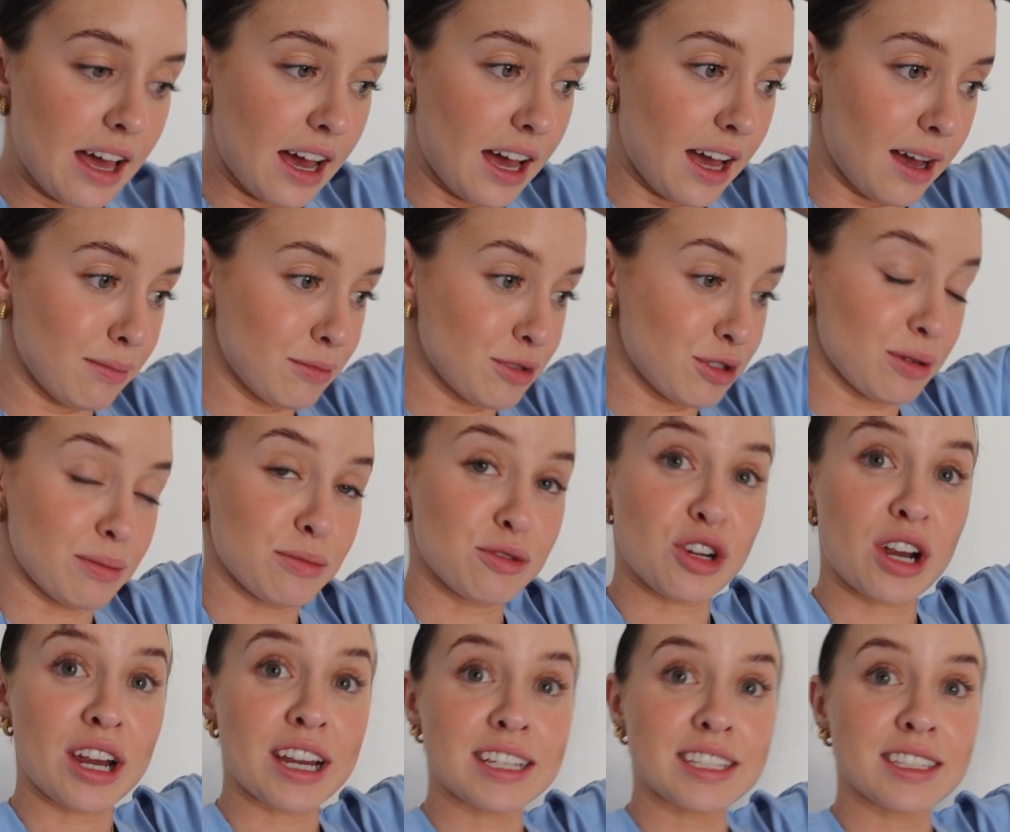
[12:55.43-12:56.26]
Um, so I'm
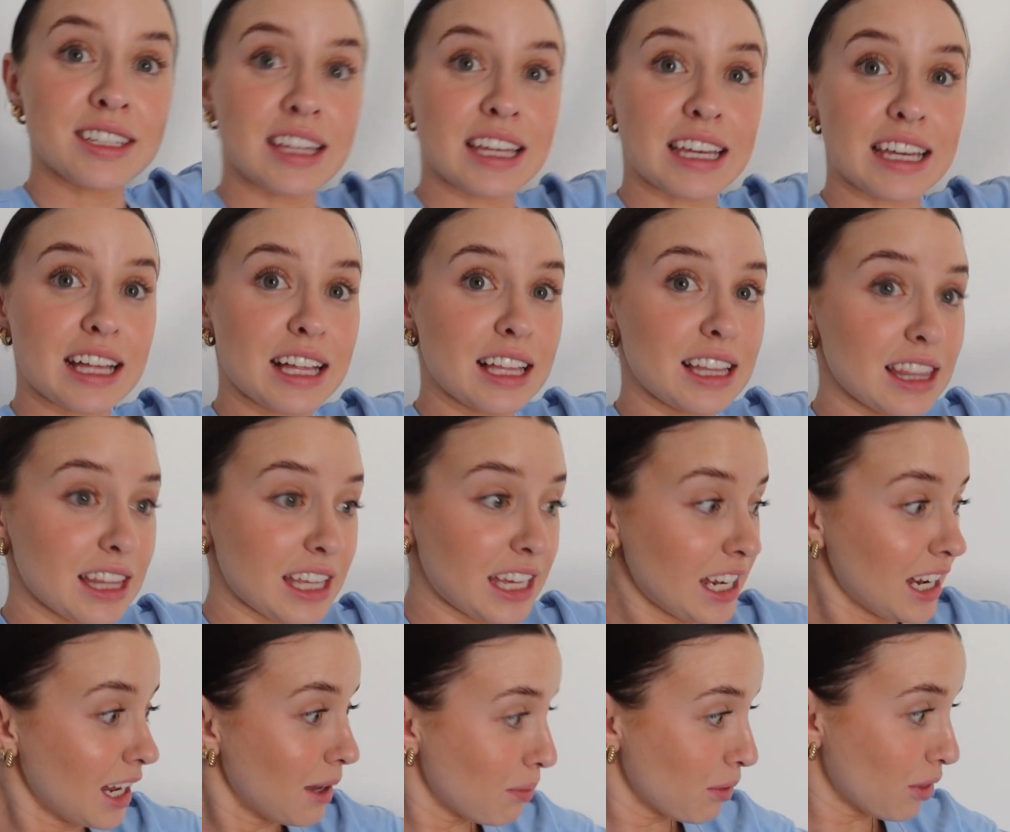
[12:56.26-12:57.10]
trying to like
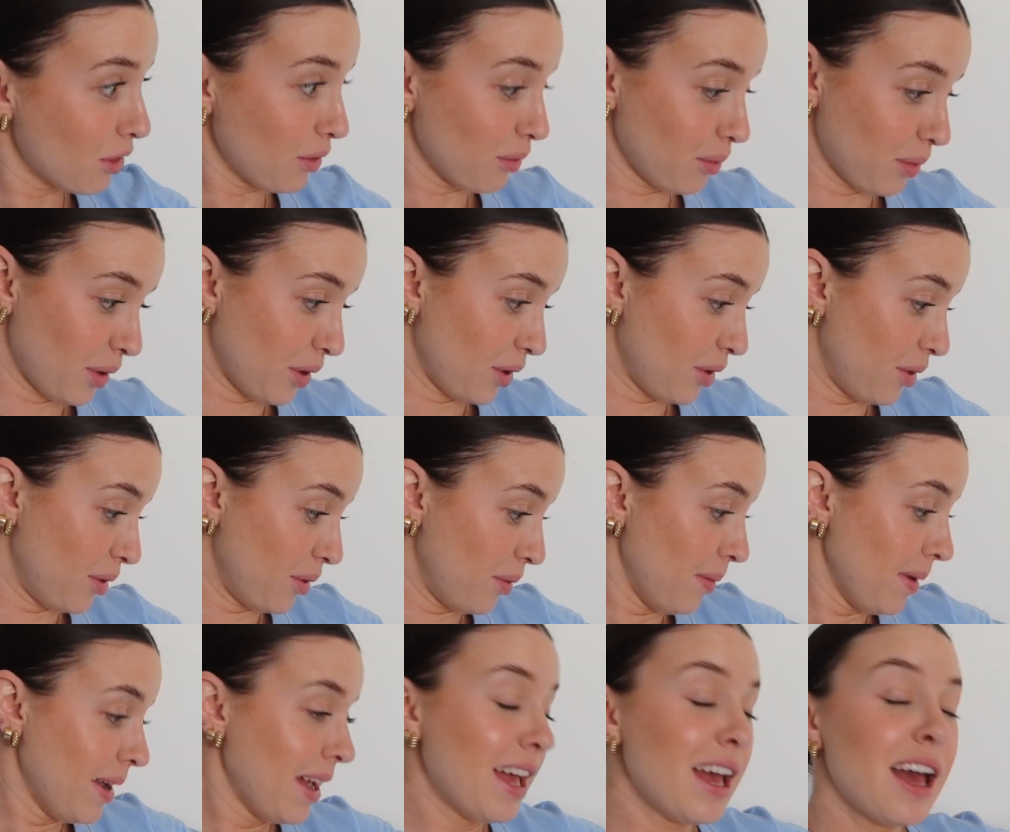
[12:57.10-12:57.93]
clean up the
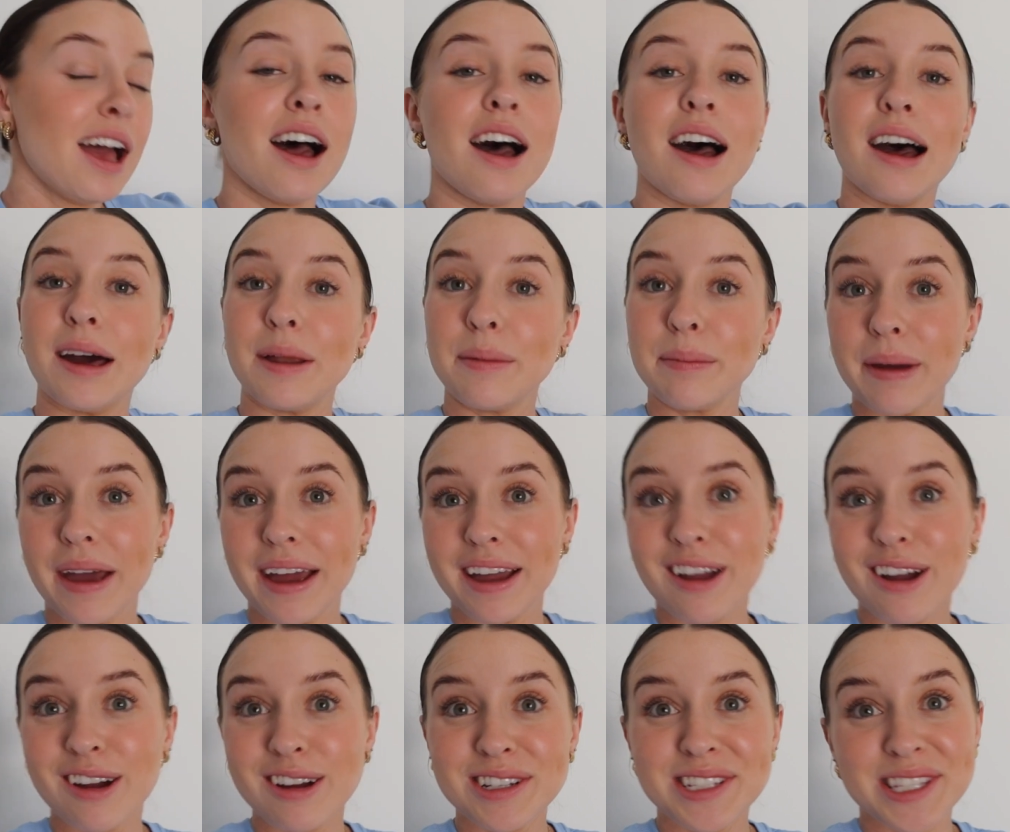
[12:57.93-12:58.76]
room,
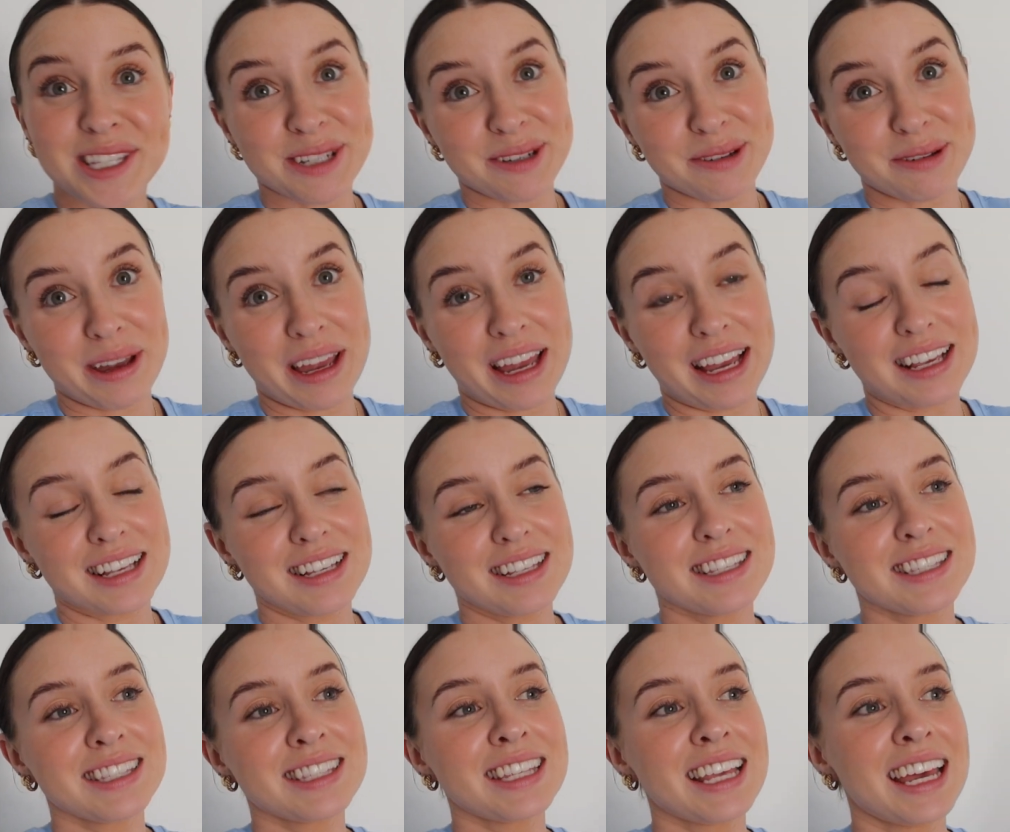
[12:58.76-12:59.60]
unpack our
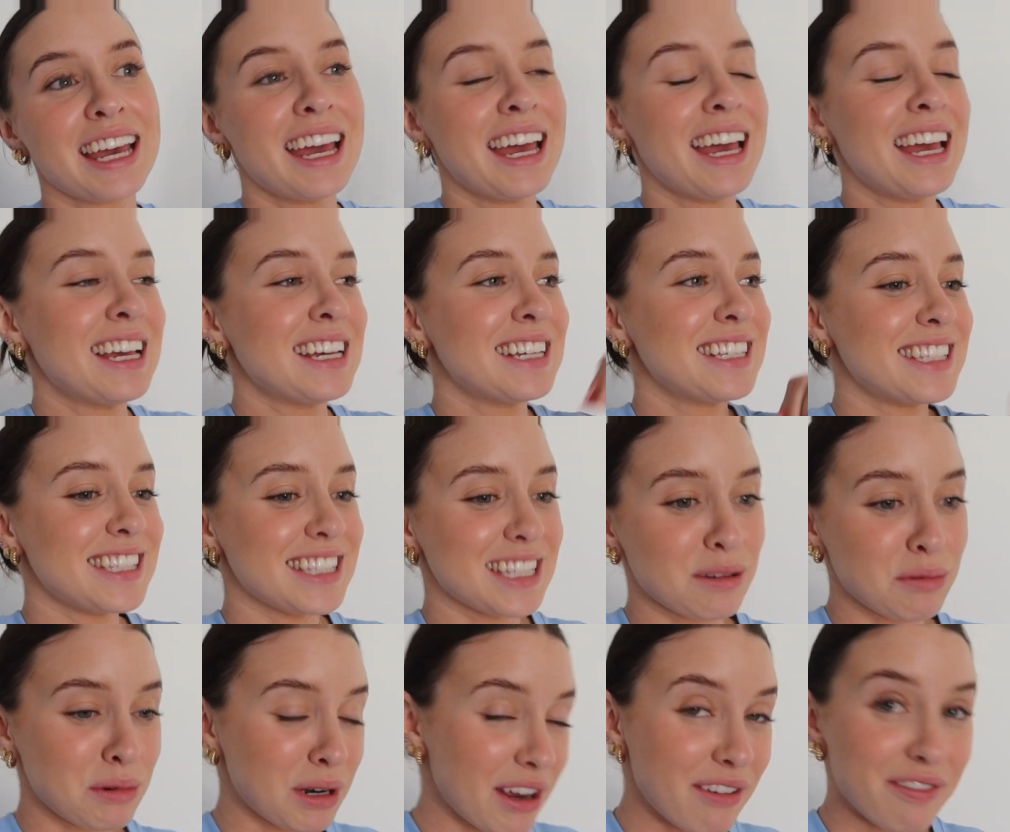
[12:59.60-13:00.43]
suitcase,
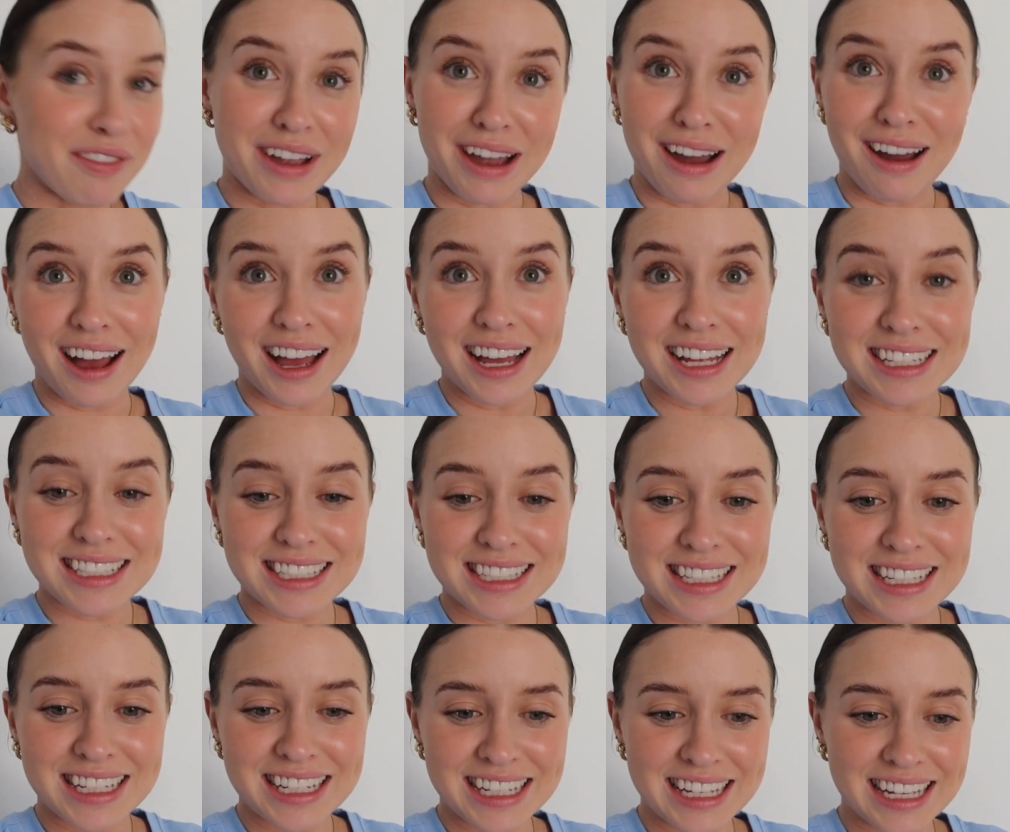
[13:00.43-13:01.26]
see what I've
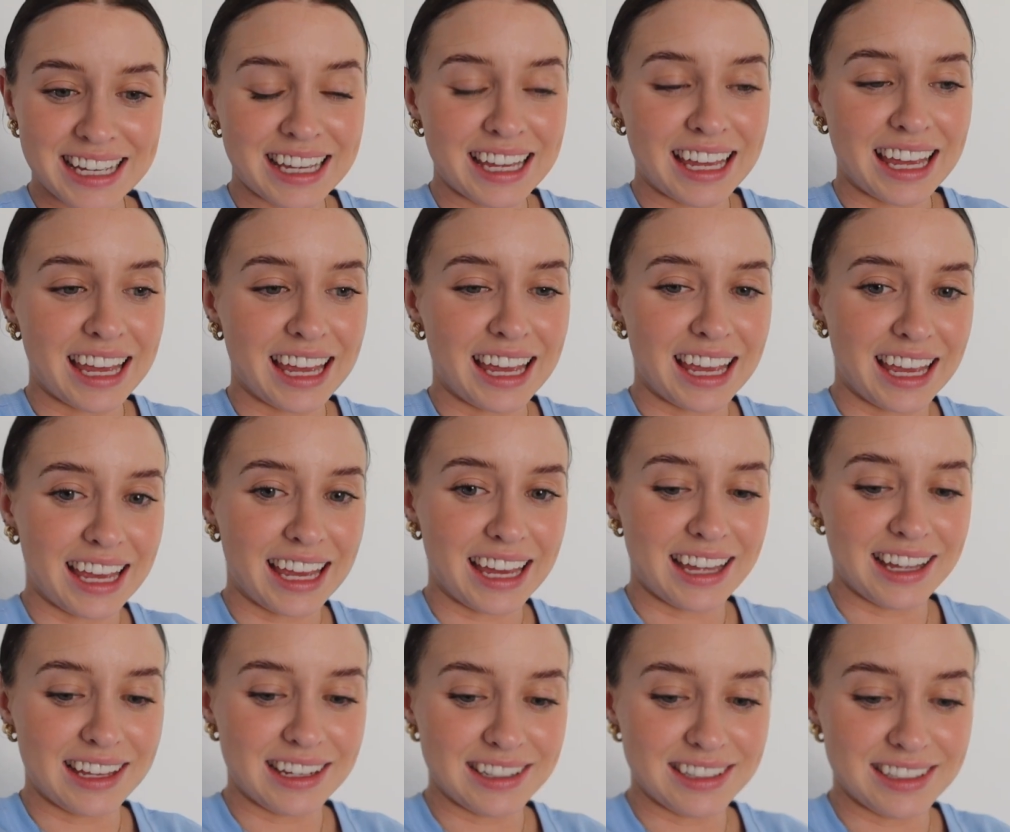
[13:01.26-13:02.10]
got,
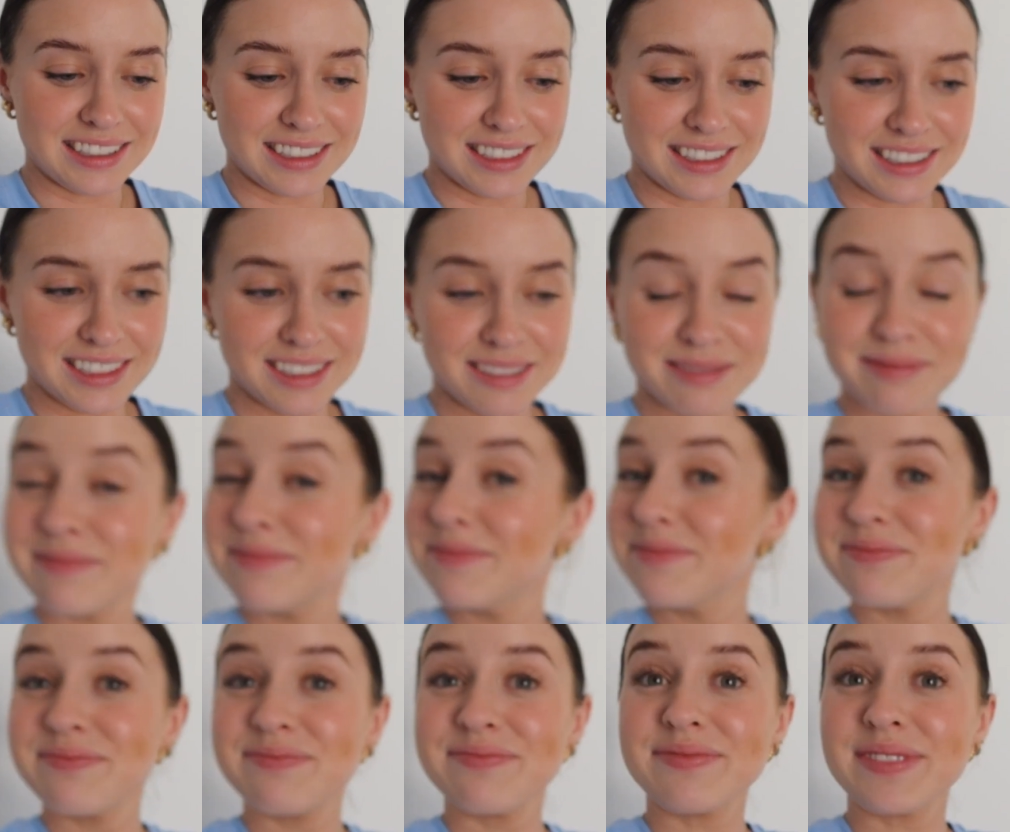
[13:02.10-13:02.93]
and
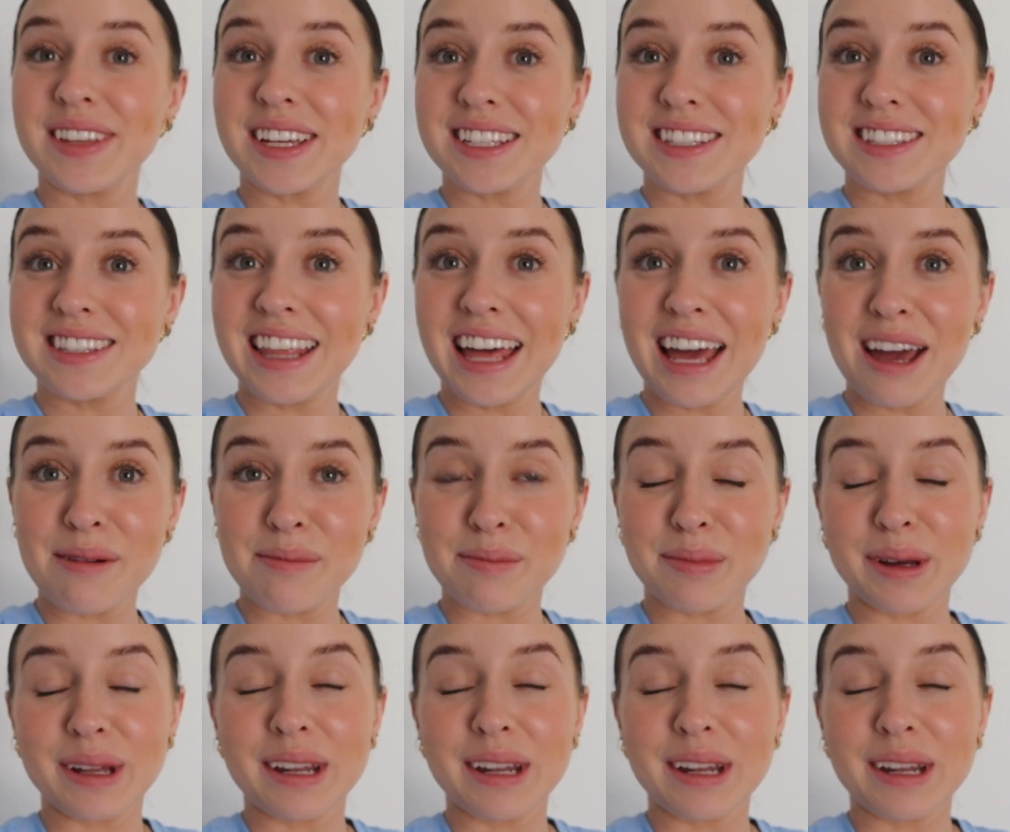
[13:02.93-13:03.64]
that's that.